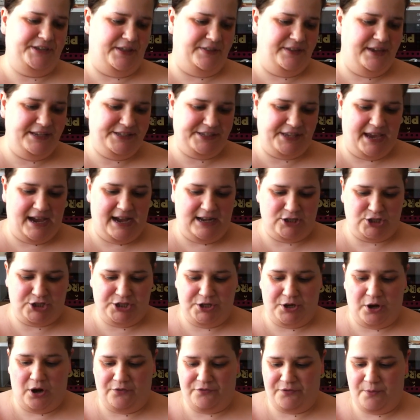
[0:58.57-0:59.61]
Now this I
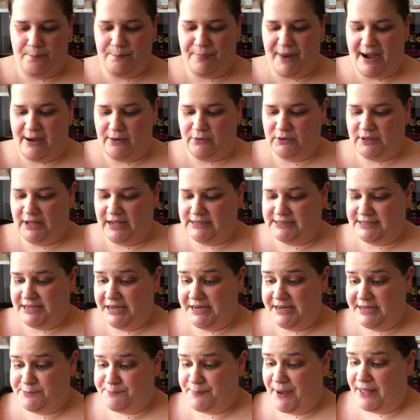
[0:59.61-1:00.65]
actually got from Poundland.
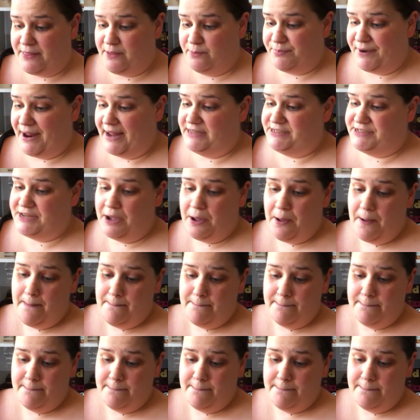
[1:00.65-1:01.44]
It is by the brand